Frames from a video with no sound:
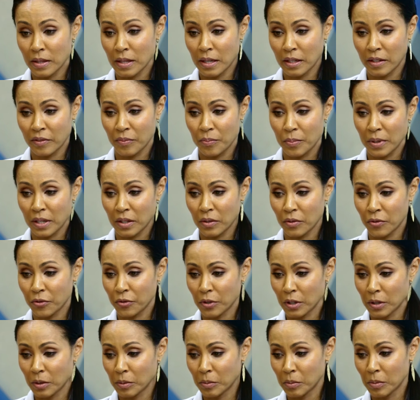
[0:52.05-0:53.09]
that have been
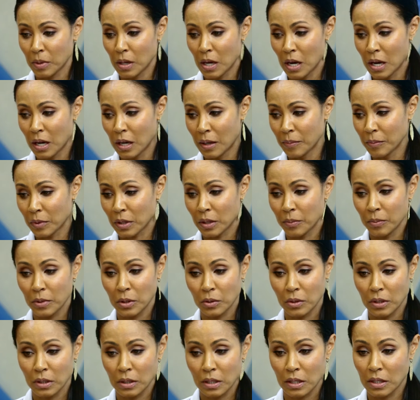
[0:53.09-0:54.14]
from
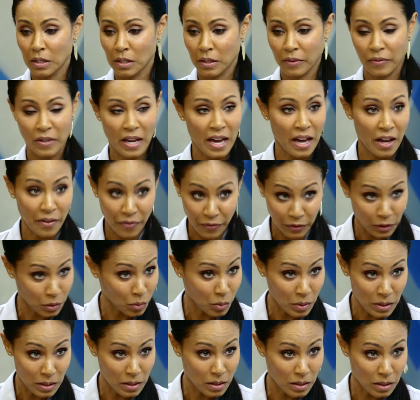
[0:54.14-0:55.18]
communities of
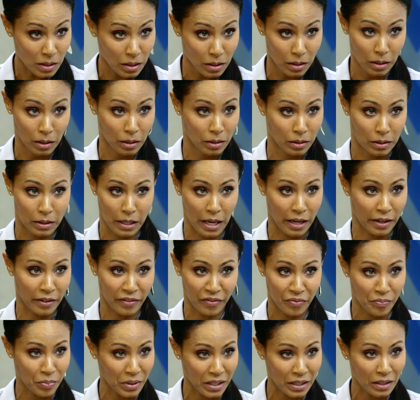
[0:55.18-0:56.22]
affluence that
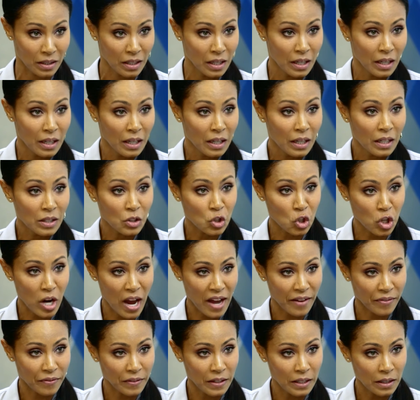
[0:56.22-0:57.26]
have been
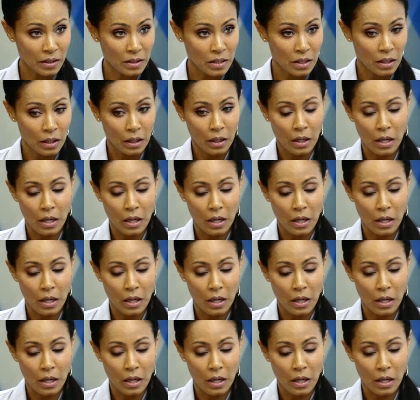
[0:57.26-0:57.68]
trafficked,